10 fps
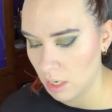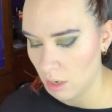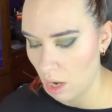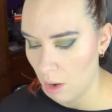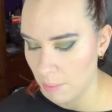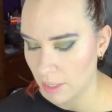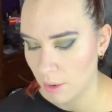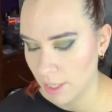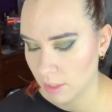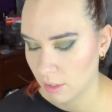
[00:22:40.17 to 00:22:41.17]
I'll be
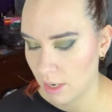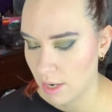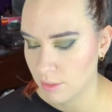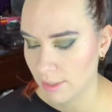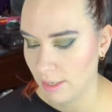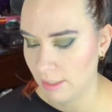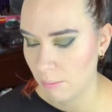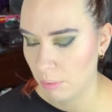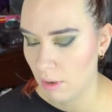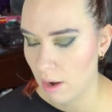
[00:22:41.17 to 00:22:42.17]
going through and doing a
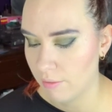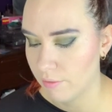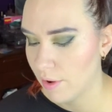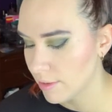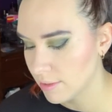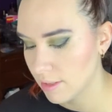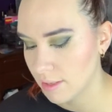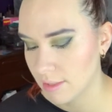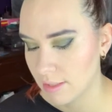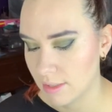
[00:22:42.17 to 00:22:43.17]
lip line first. So
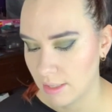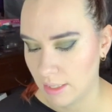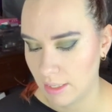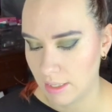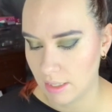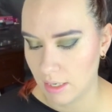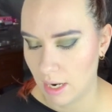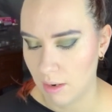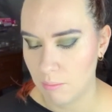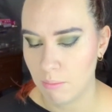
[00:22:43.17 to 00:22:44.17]
this is the
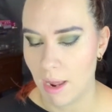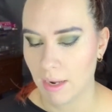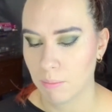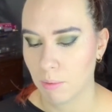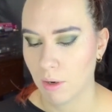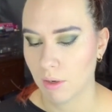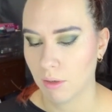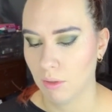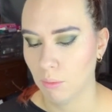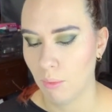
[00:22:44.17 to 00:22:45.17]
MAC Pro
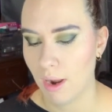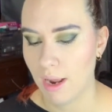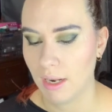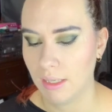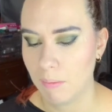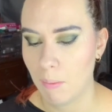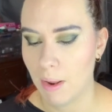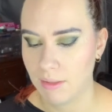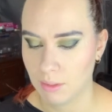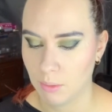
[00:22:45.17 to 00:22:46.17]
Longwear Lip
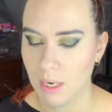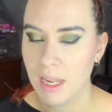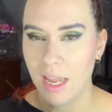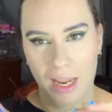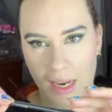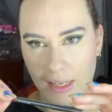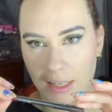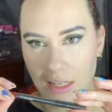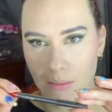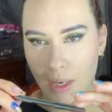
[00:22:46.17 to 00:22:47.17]
Pencil in
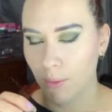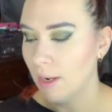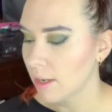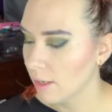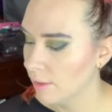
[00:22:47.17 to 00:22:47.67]
Kiss Me Quick.